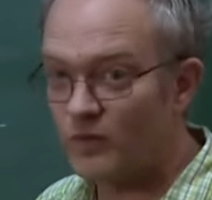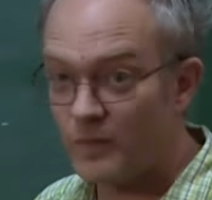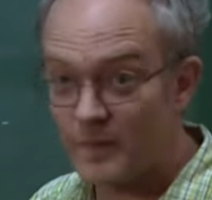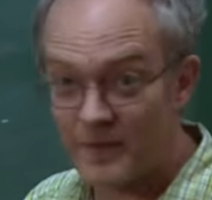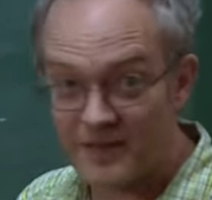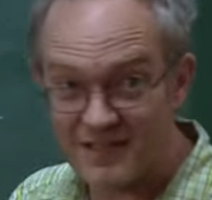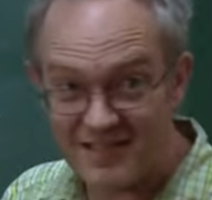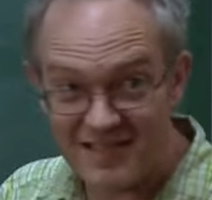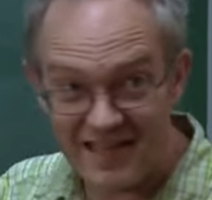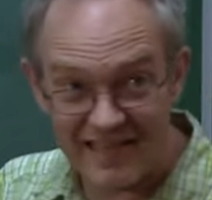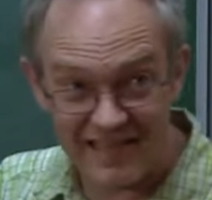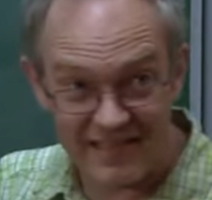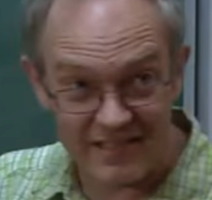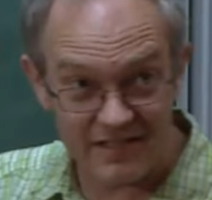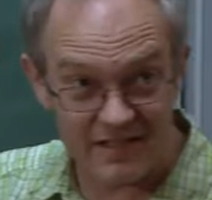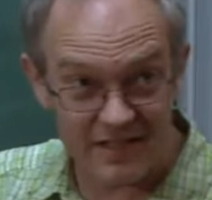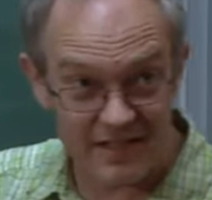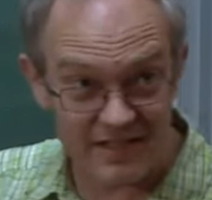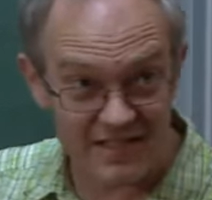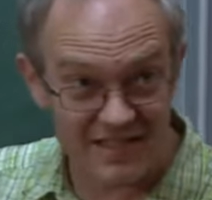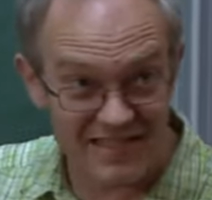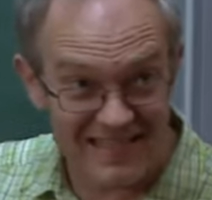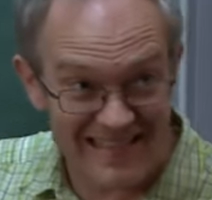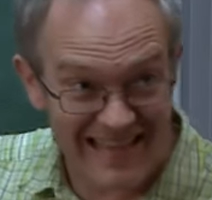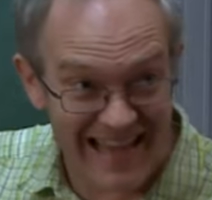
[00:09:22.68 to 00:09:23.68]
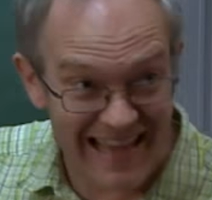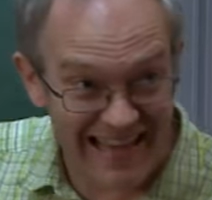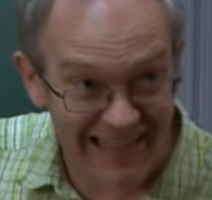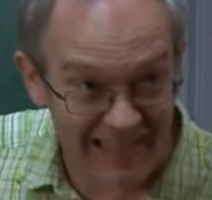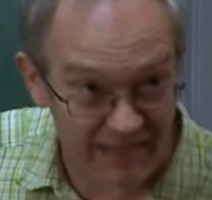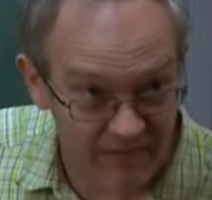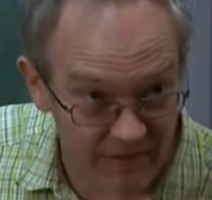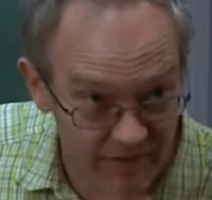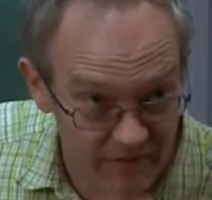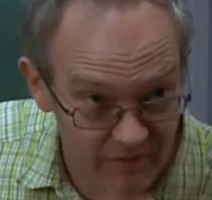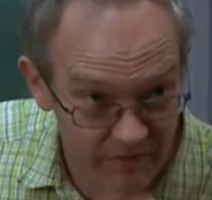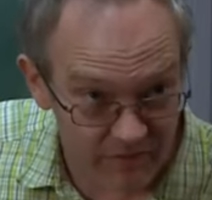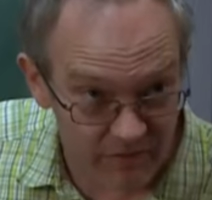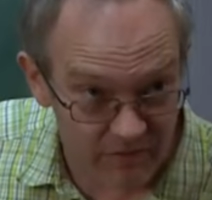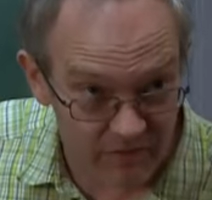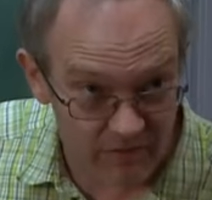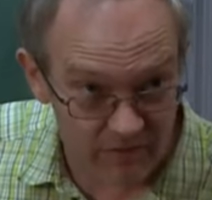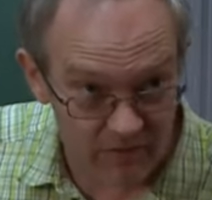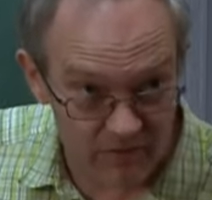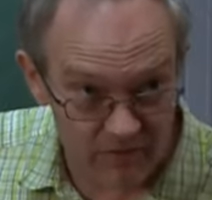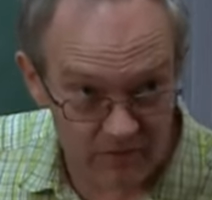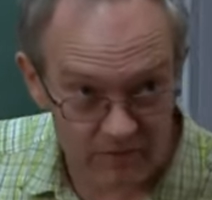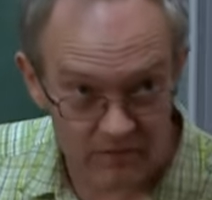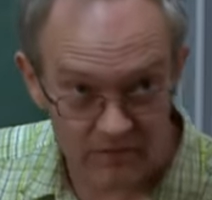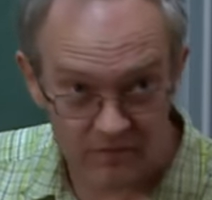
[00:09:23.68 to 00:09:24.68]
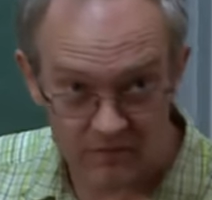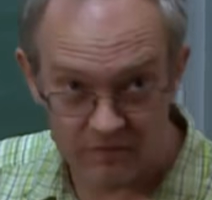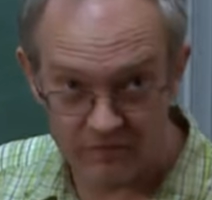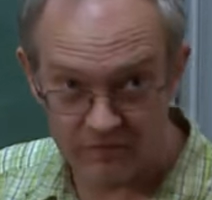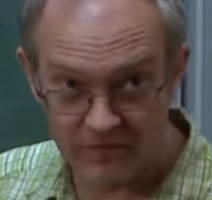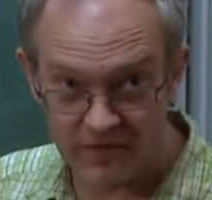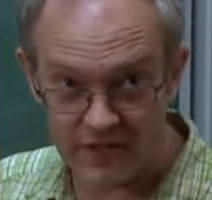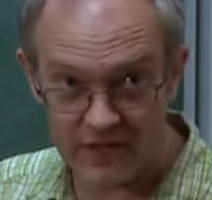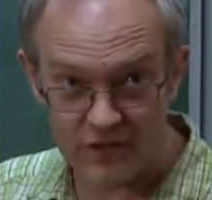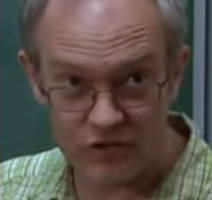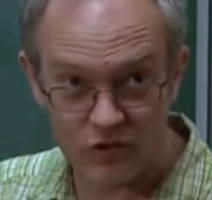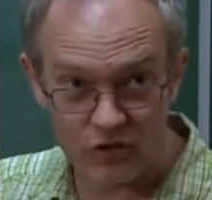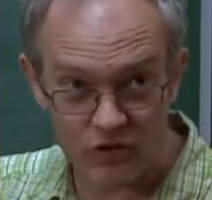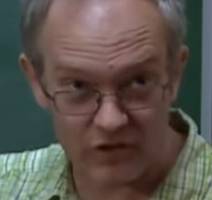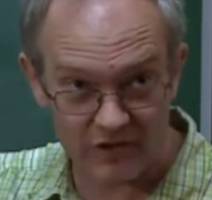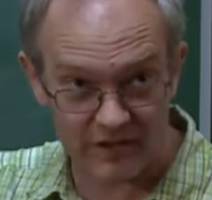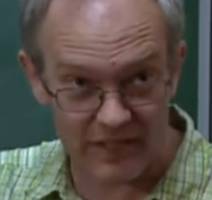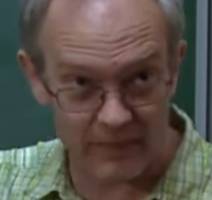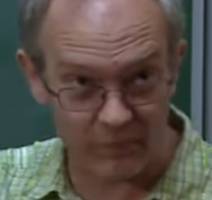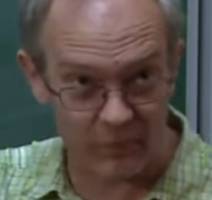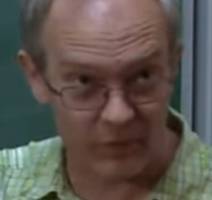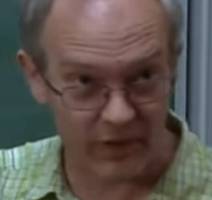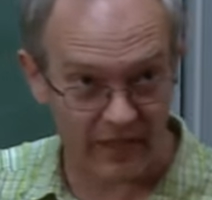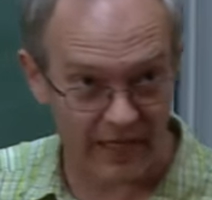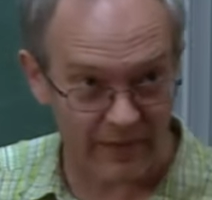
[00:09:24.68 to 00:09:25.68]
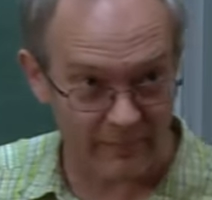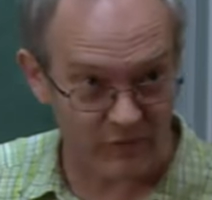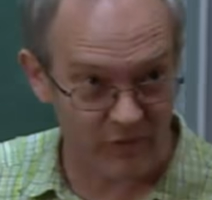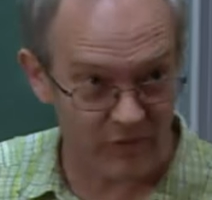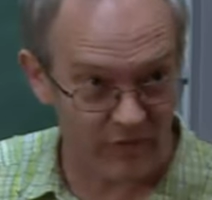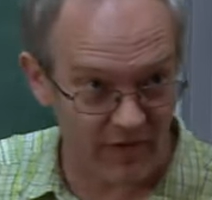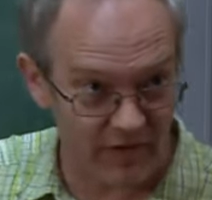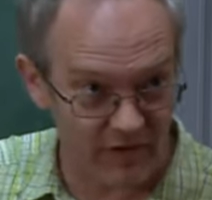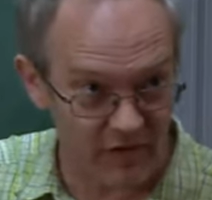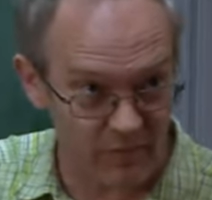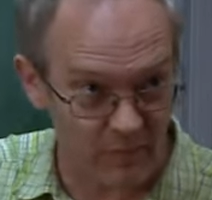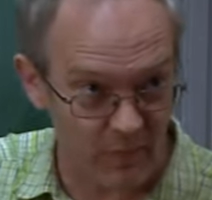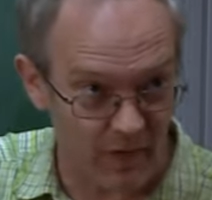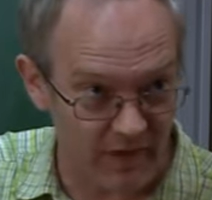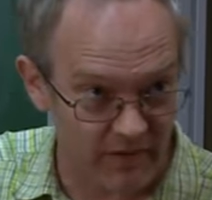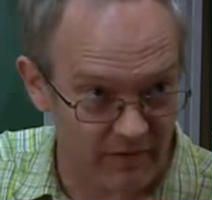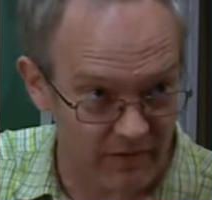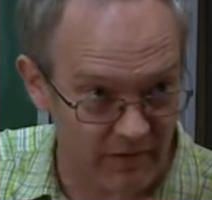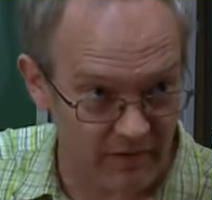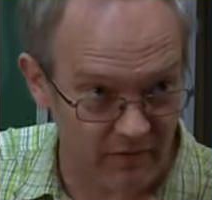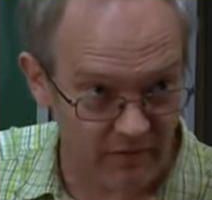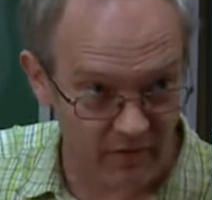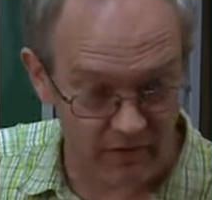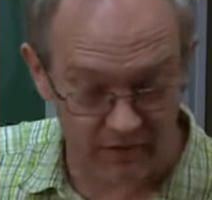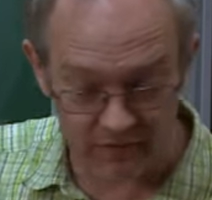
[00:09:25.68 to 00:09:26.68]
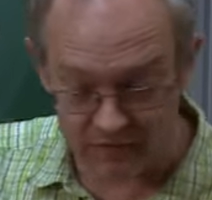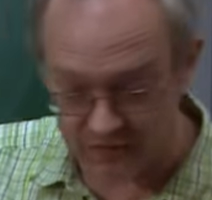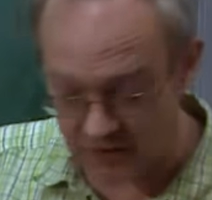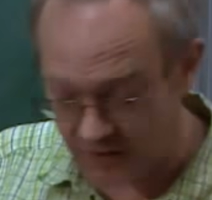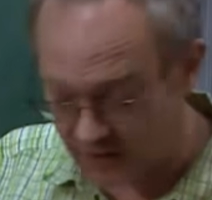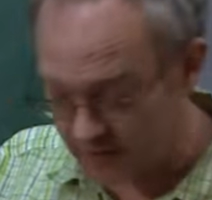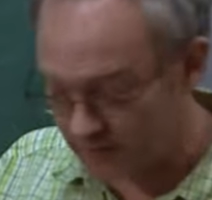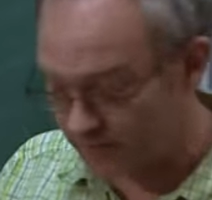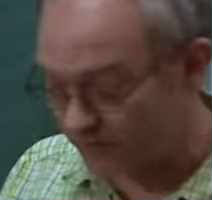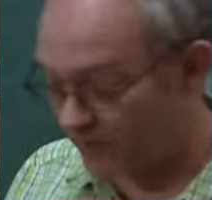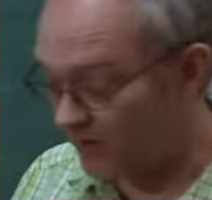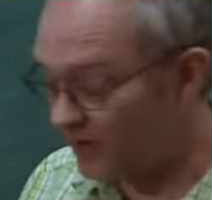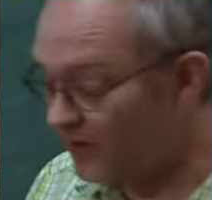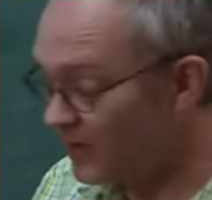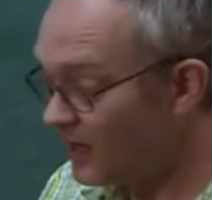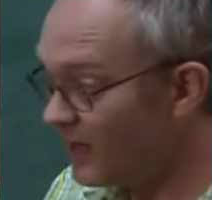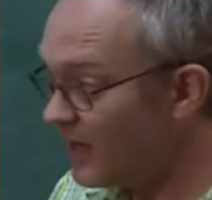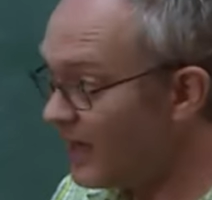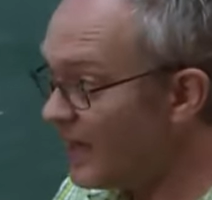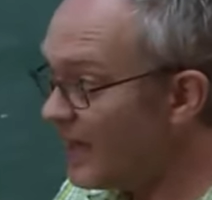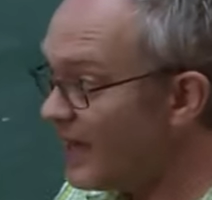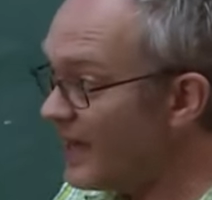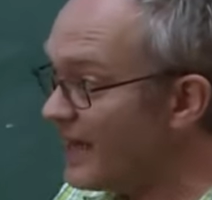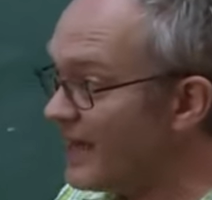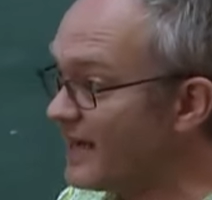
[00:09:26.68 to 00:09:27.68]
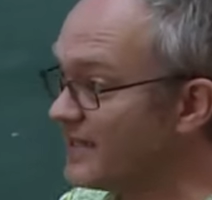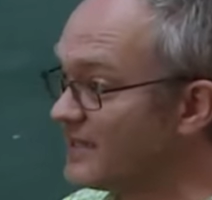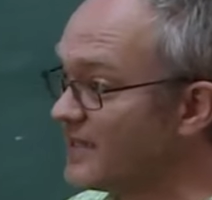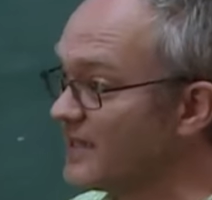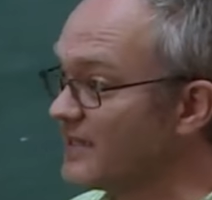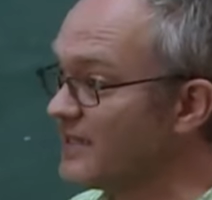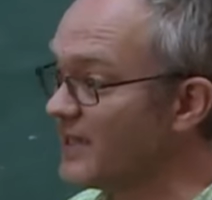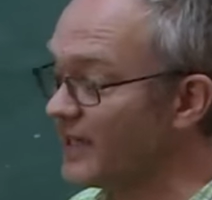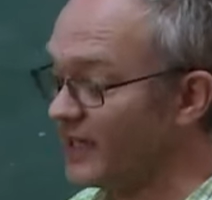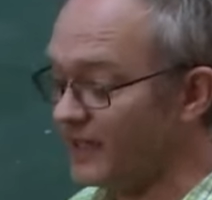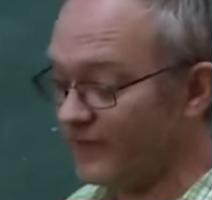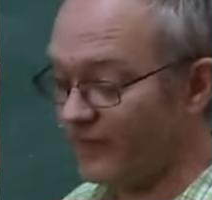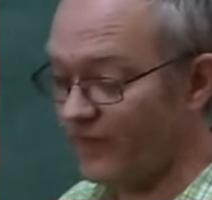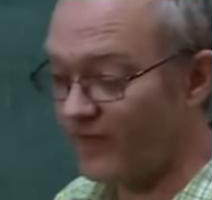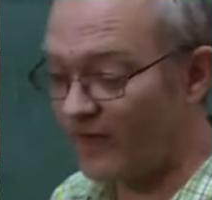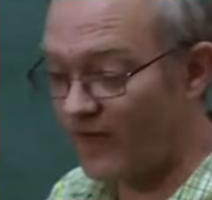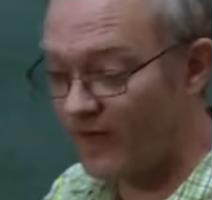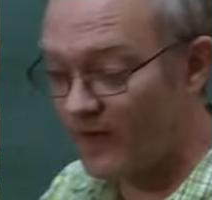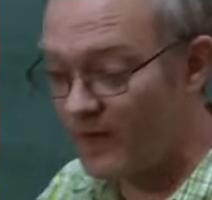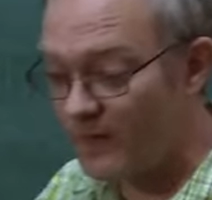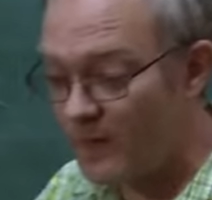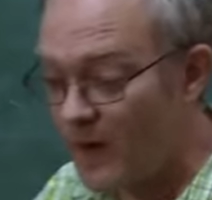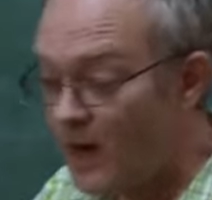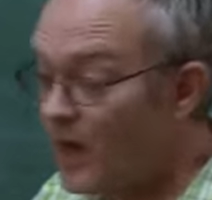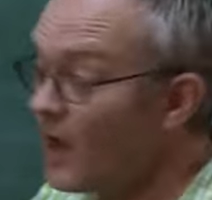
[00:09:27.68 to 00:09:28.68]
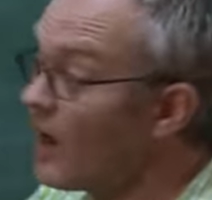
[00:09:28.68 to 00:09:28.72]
remember SC is negative. Fairly soon I'll start putting absolute values and minus that sign at the front. SC is negative. If I